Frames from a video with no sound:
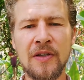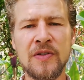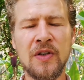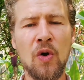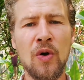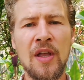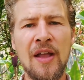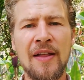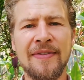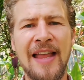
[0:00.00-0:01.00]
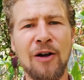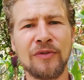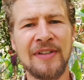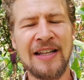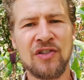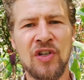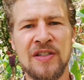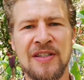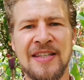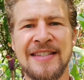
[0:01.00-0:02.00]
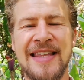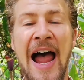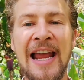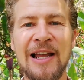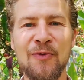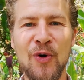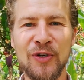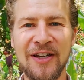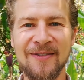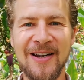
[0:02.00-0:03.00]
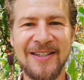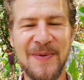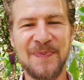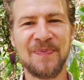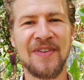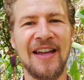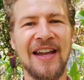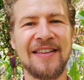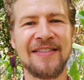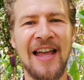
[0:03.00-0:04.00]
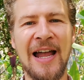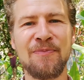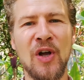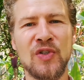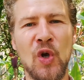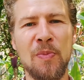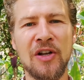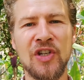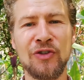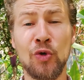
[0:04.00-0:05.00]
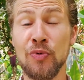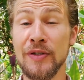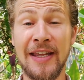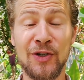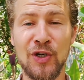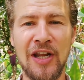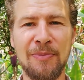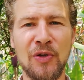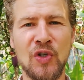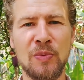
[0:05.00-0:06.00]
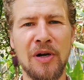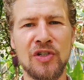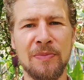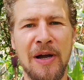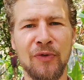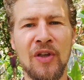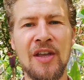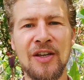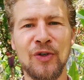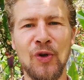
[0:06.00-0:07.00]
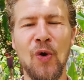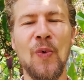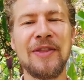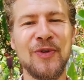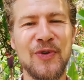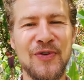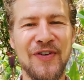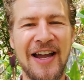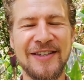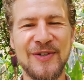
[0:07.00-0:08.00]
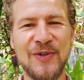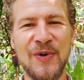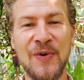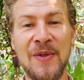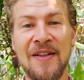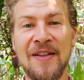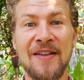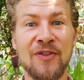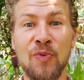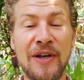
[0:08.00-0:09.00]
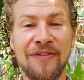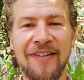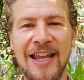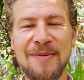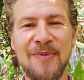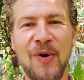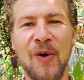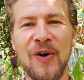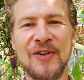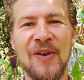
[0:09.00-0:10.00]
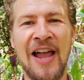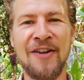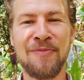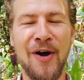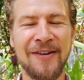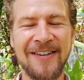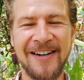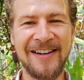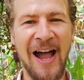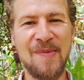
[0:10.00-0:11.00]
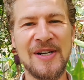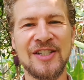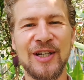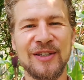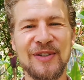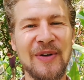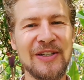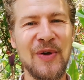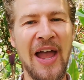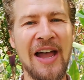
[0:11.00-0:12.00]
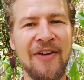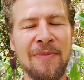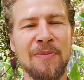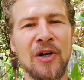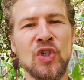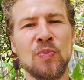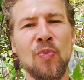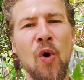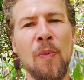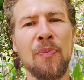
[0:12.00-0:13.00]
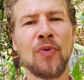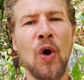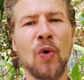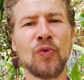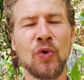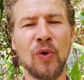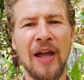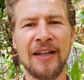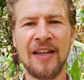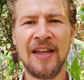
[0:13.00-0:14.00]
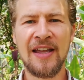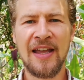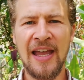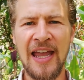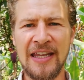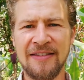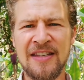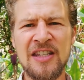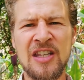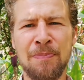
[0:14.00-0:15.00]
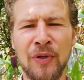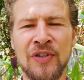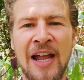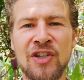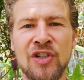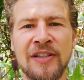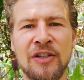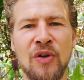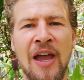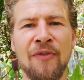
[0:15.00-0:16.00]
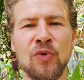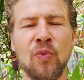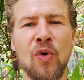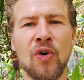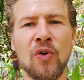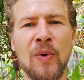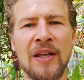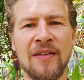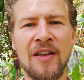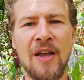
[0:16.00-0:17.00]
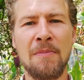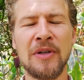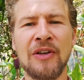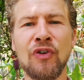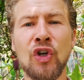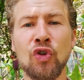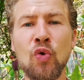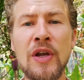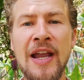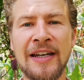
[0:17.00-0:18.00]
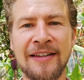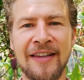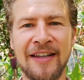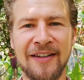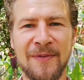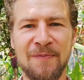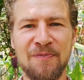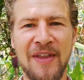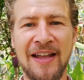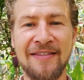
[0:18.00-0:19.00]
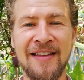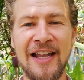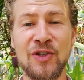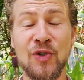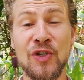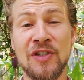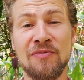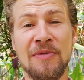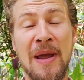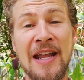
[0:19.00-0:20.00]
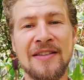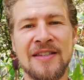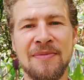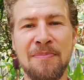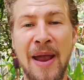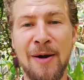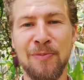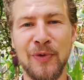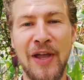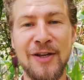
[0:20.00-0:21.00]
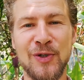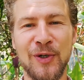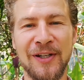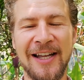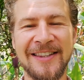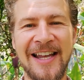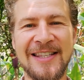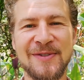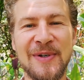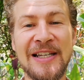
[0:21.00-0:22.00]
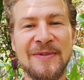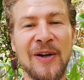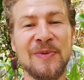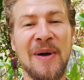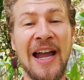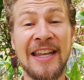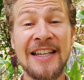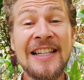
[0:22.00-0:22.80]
So now that's just the style I'm working with, and I'm not so much into prediction. I'm not so much about, when do you find your twin flame or your life partner and how many children will you have. I'm much more prone to like, hey, this is a potential that you have to work with. But if you're not doing anything, then it just remains bare potential. And that's really what my